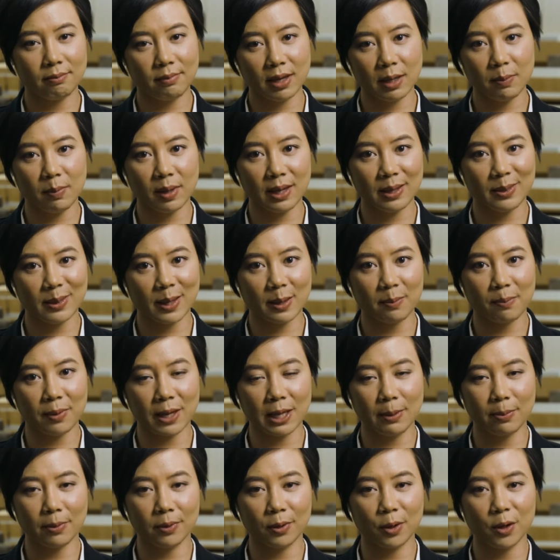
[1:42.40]
may mean that
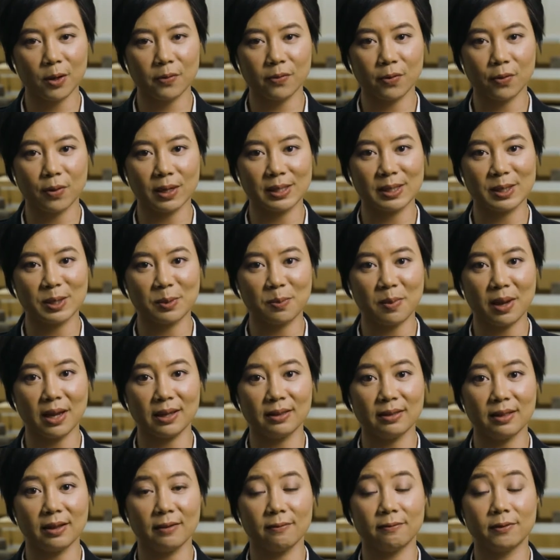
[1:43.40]
people
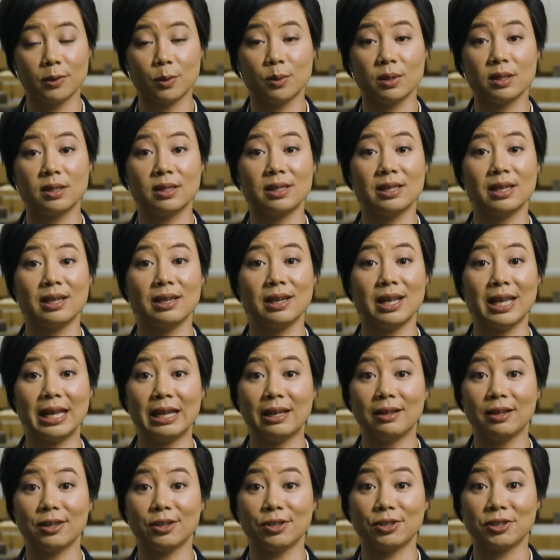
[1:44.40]
overestimate their fluency in
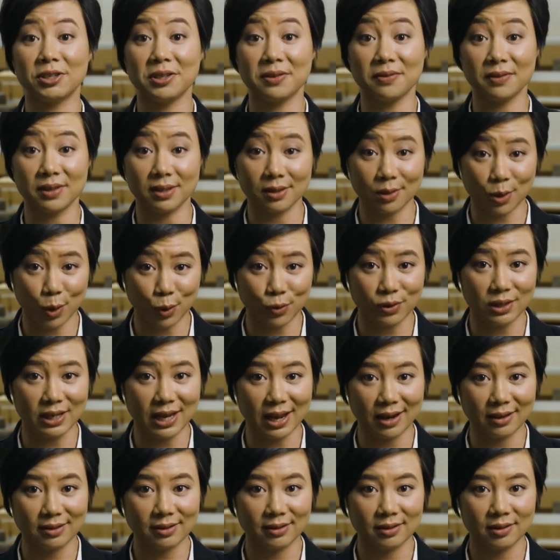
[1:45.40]
English in this
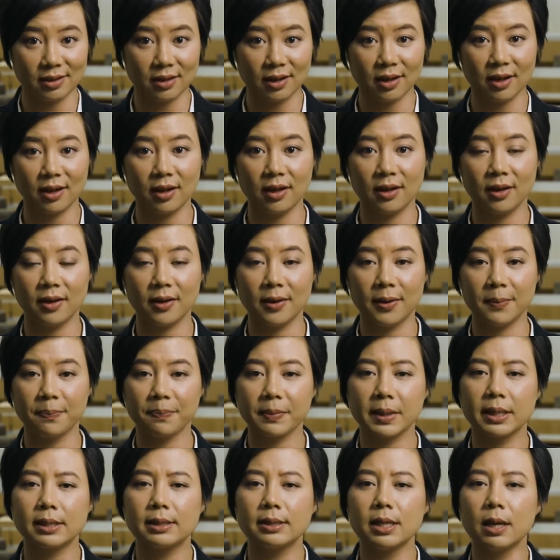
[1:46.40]
context.
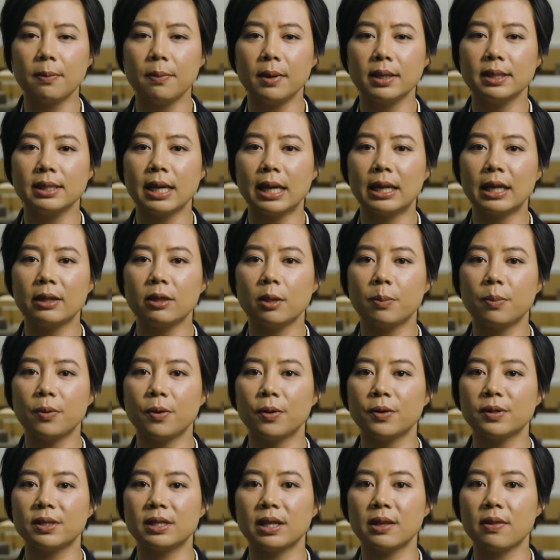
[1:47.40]
Start by telling the
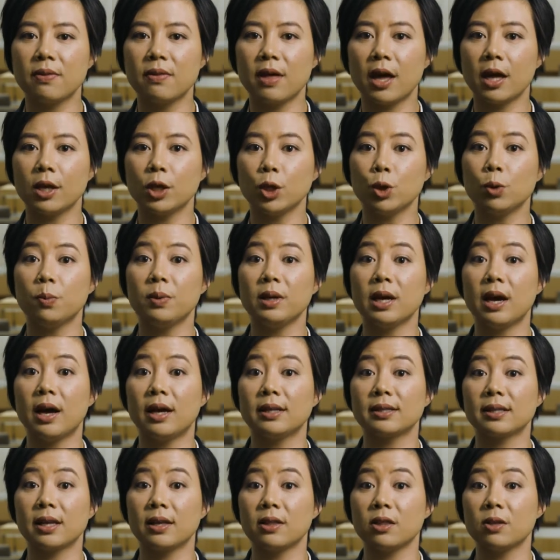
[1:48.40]
person that you'll be
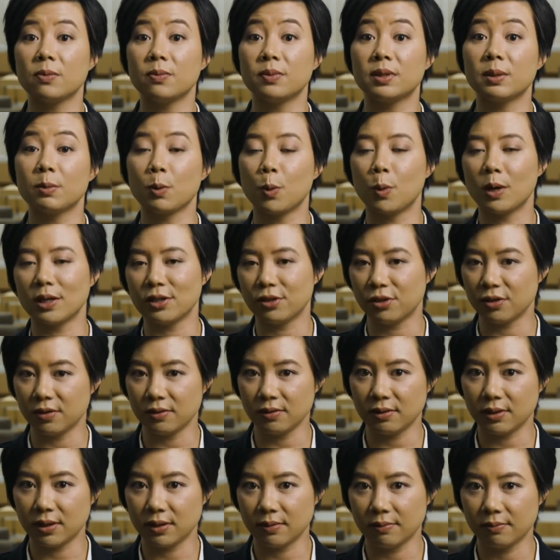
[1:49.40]
asking them some
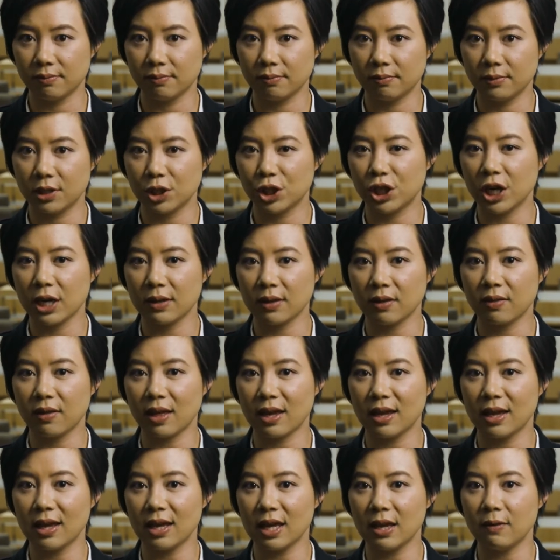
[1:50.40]
questions to check that
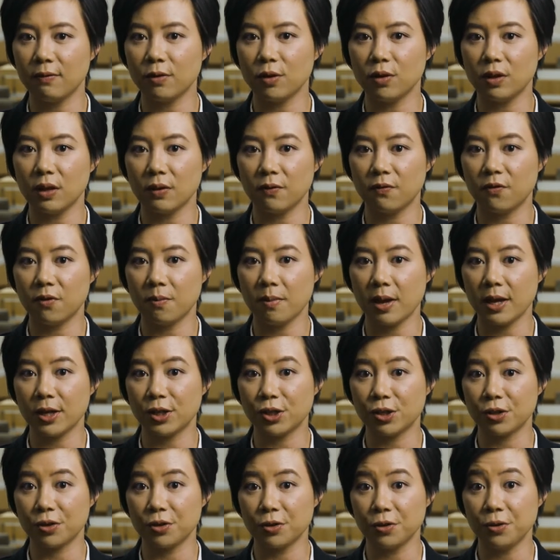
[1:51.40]
they can give you the
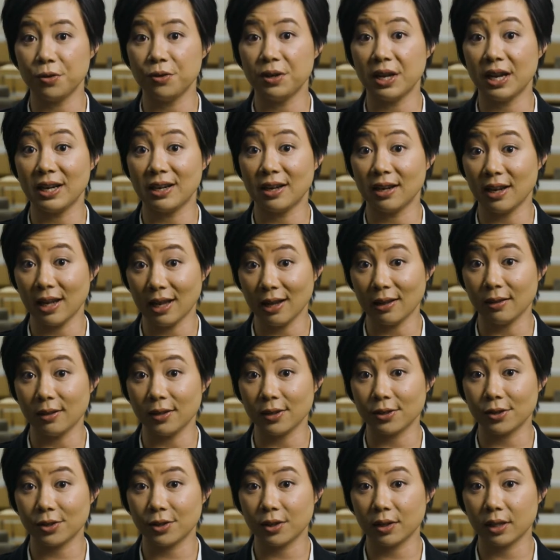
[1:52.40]
information you need in
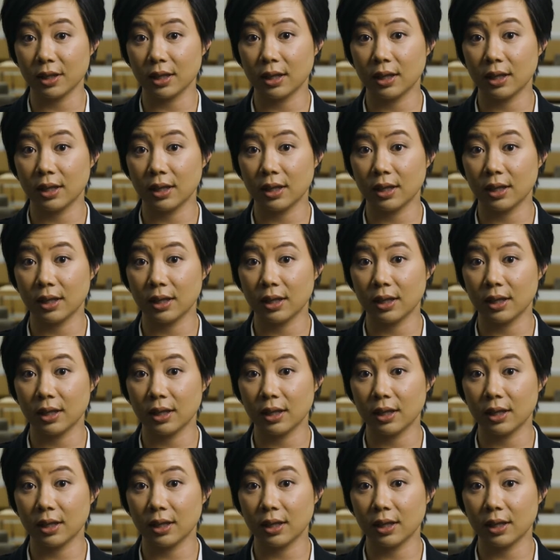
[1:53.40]
English.